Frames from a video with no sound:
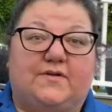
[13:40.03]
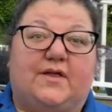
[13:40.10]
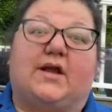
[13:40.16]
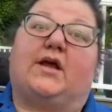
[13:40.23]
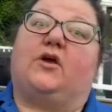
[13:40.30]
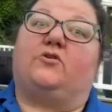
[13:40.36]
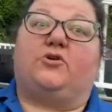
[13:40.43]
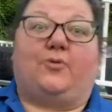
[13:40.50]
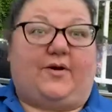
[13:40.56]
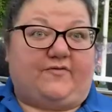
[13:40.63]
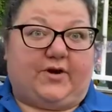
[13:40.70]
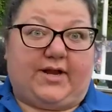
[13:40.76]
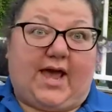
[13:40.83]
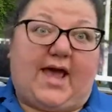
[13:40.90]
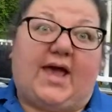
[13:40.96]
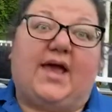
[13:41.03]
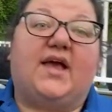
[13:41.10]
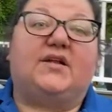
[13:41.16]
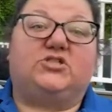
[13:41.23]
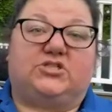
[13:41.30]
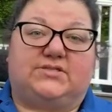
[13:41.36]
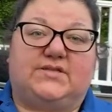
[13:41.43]
that I go to every day
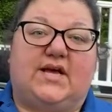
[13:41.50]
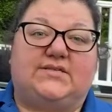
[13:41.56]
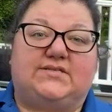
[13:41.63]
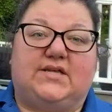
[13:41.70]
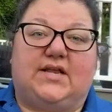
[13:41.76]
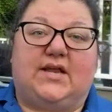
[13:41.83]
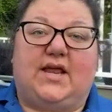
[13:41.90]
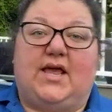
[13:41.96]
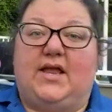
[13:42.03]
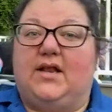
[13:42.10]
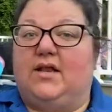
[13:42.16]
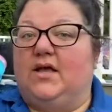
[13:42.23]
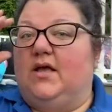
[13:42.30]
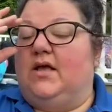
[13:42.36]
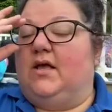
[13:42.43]
and just test it in